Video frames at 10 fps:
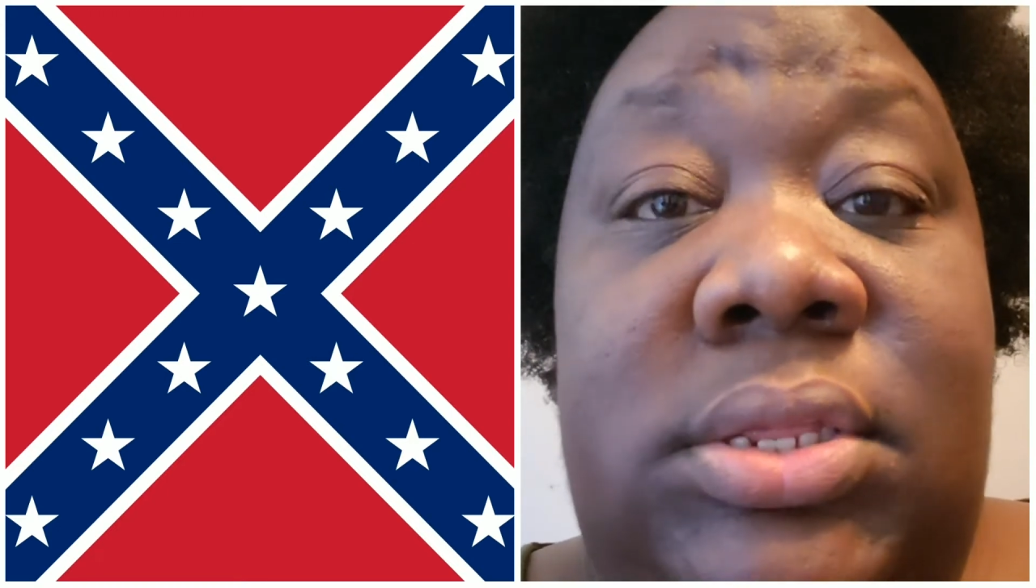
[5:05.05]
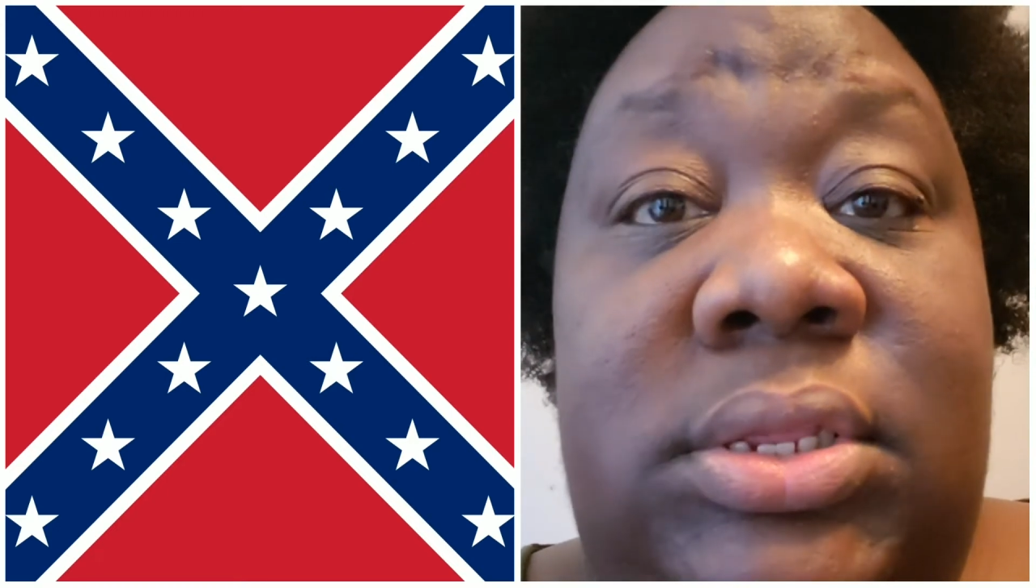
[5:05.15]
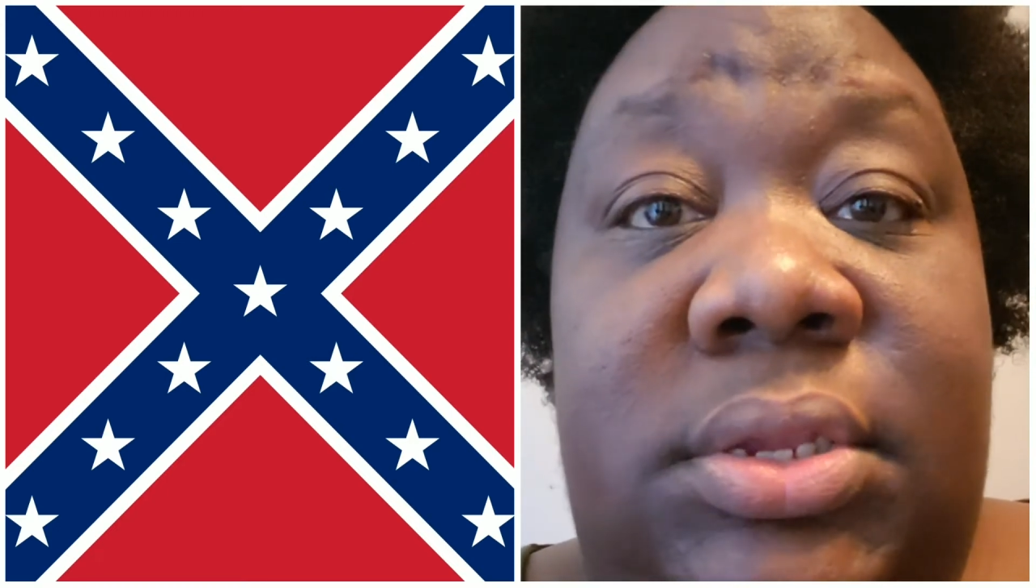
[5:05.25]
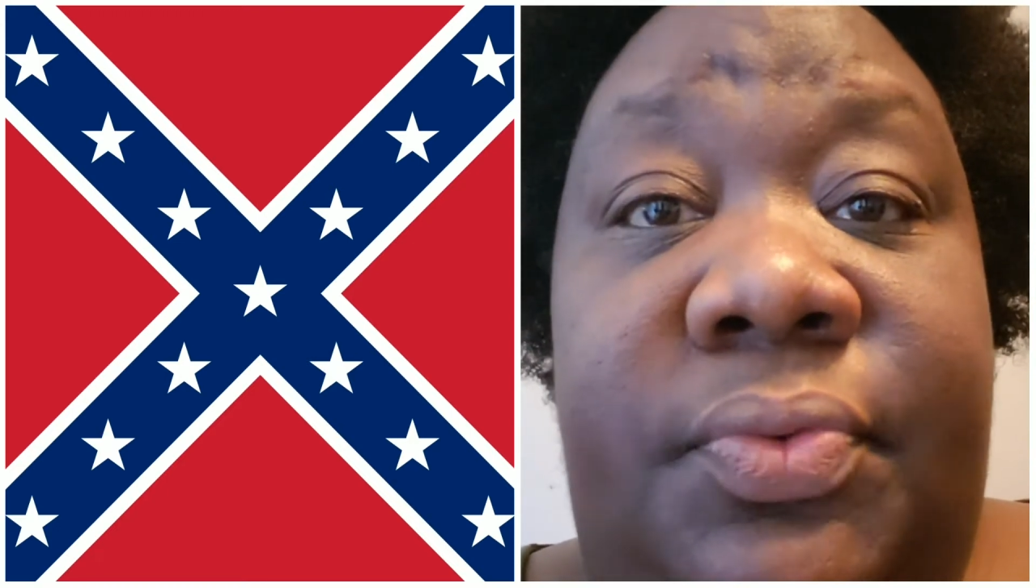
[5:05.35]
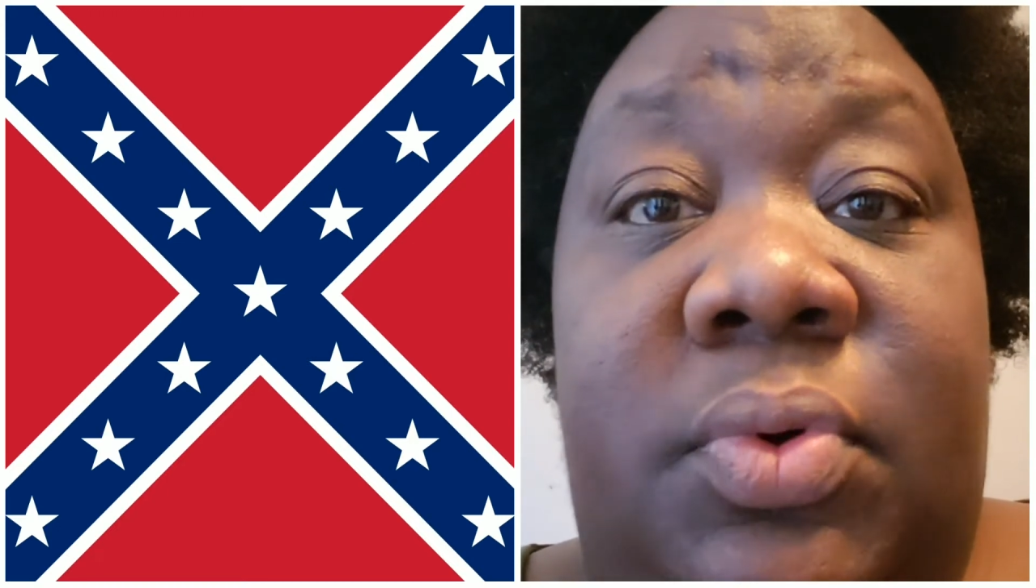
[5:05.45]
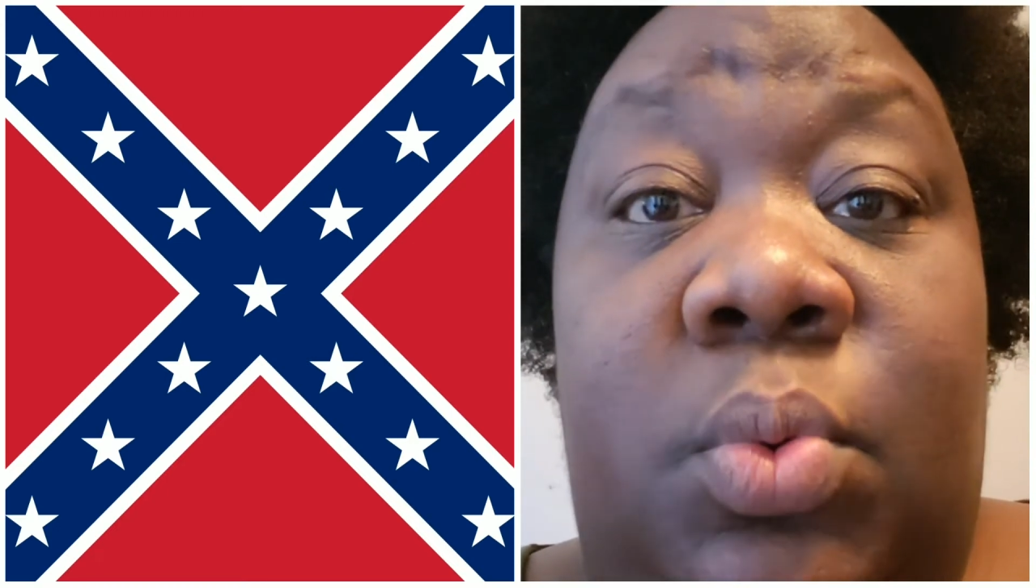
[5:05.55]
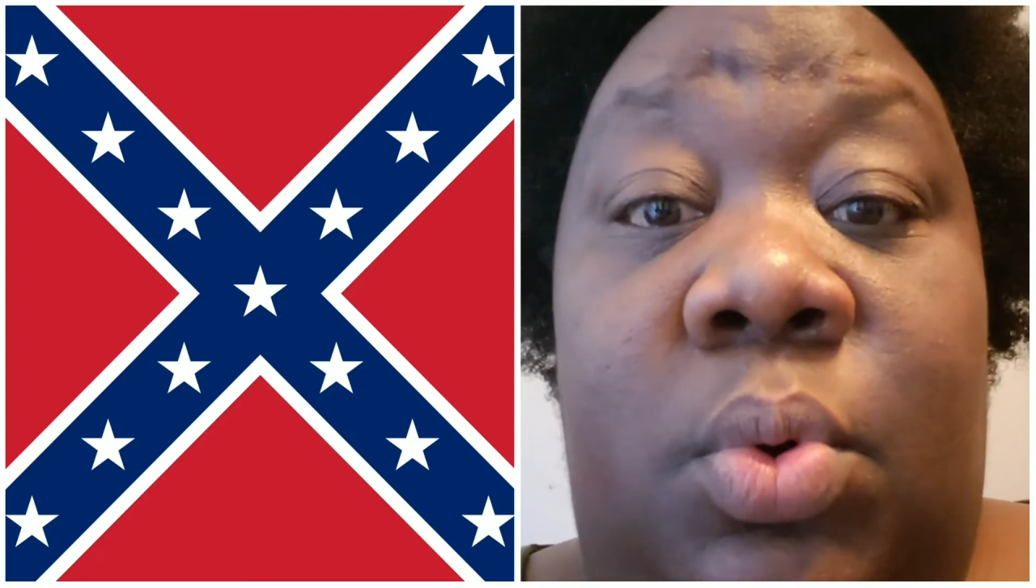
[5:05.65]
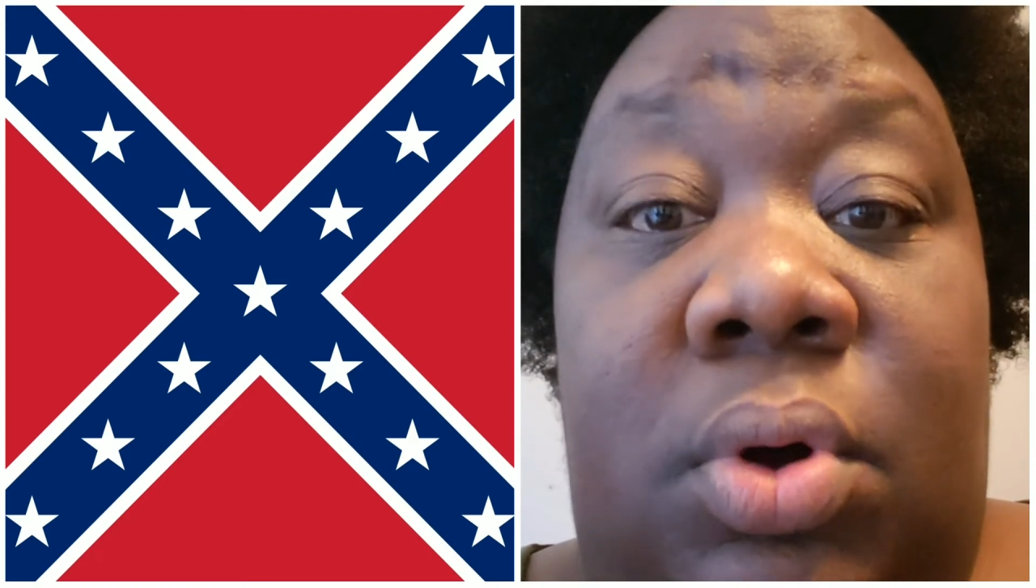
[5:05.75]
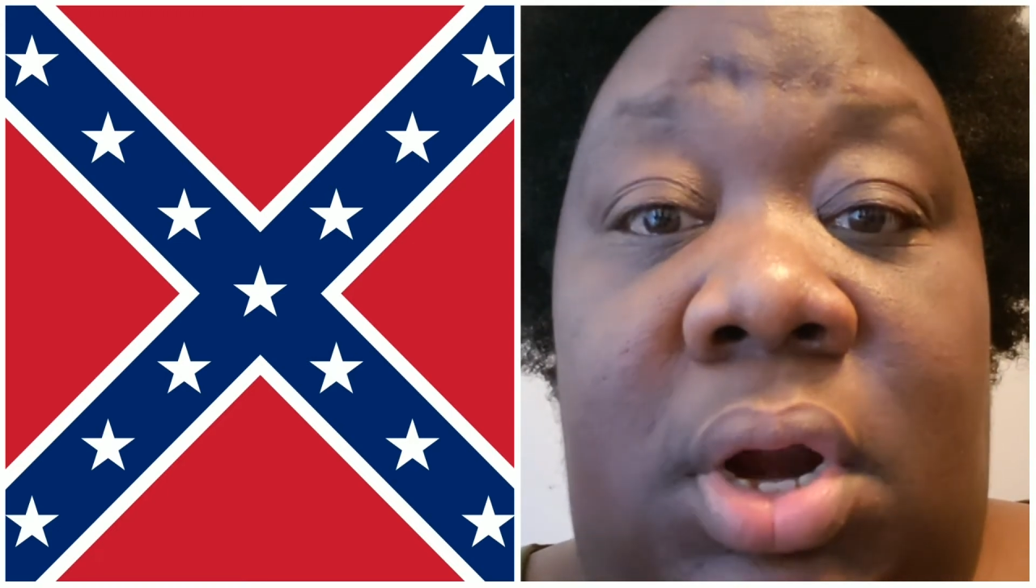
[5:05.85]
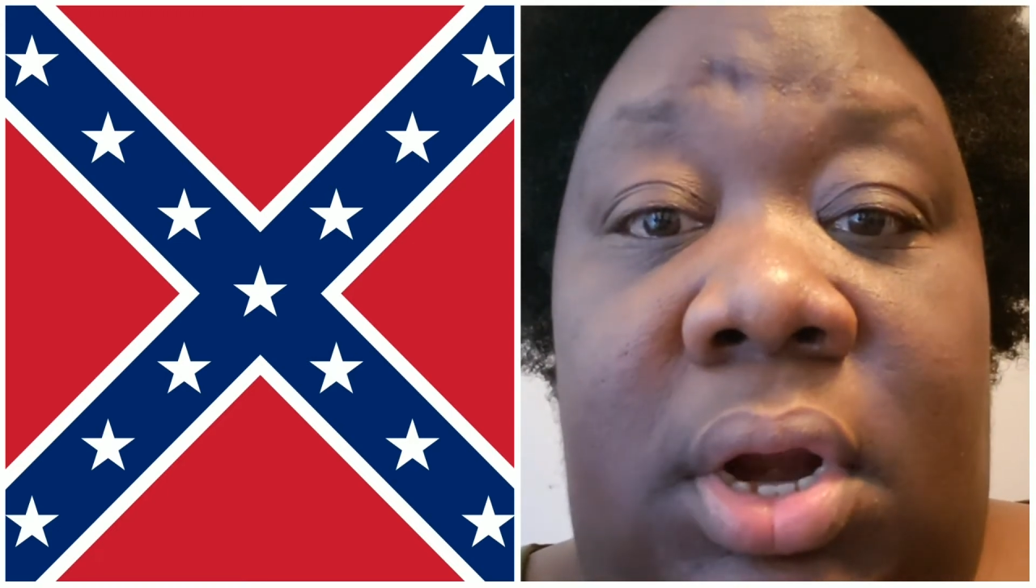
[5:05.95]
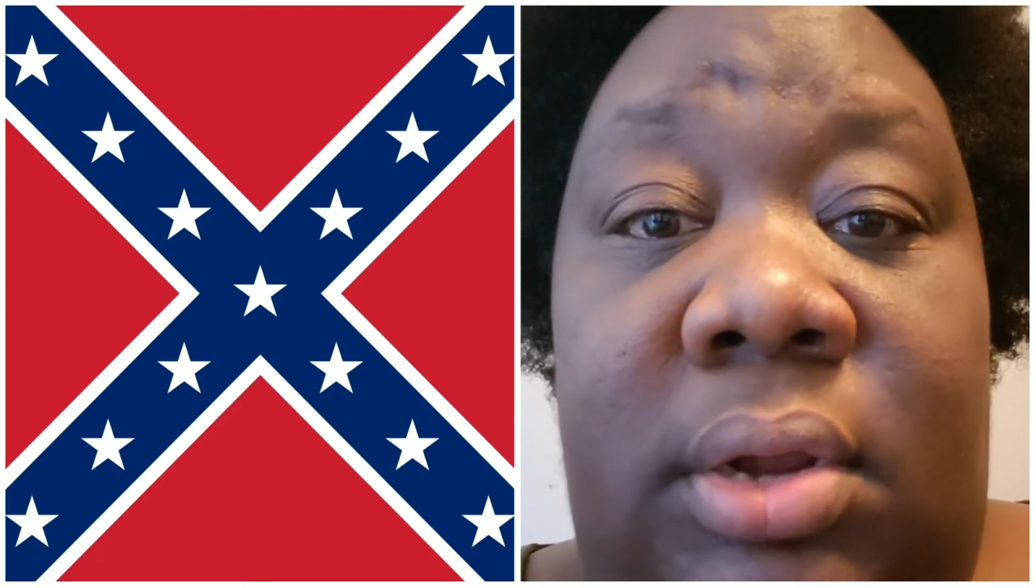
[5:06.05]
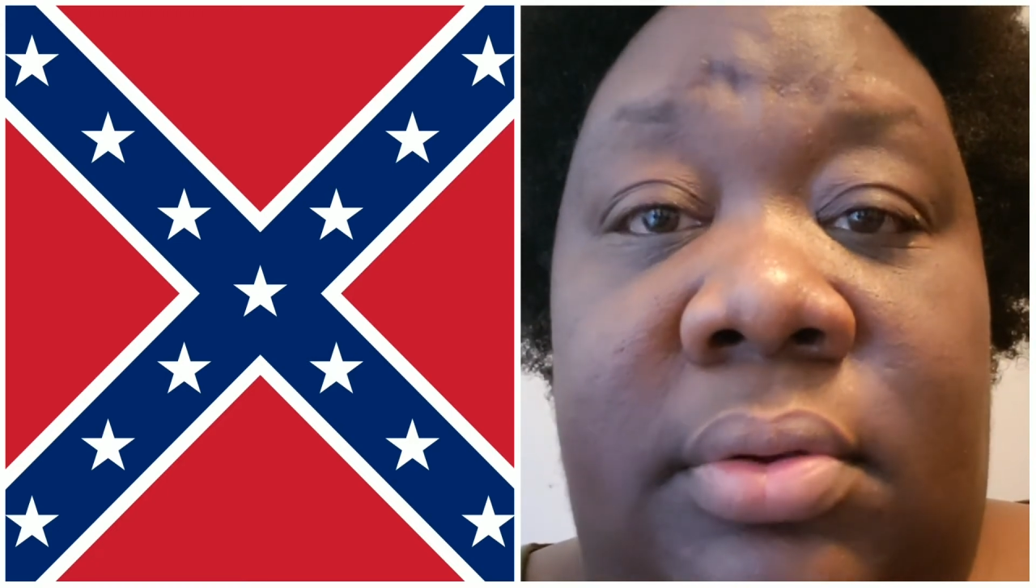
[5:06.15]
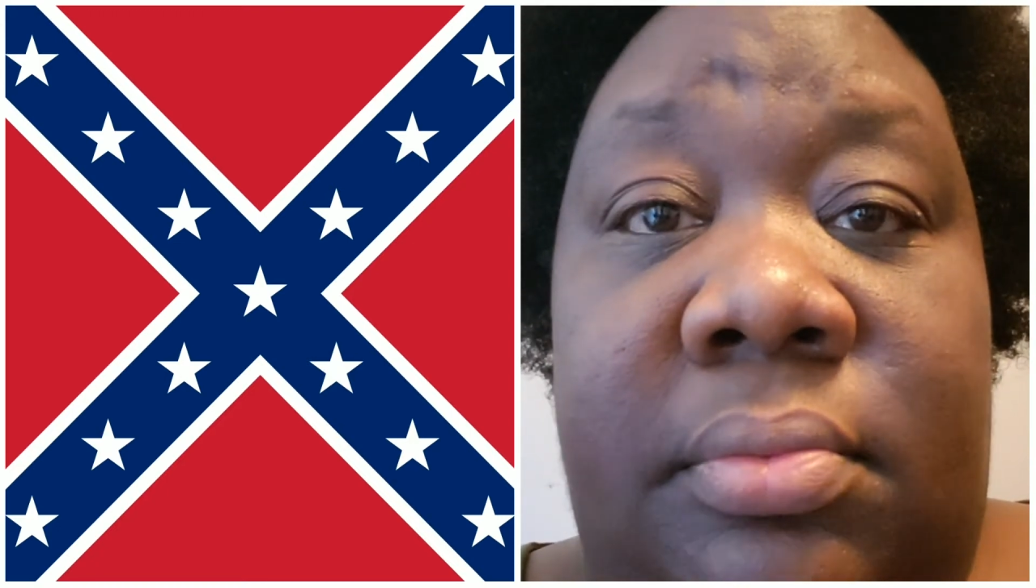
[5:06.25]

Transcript: the Civil War.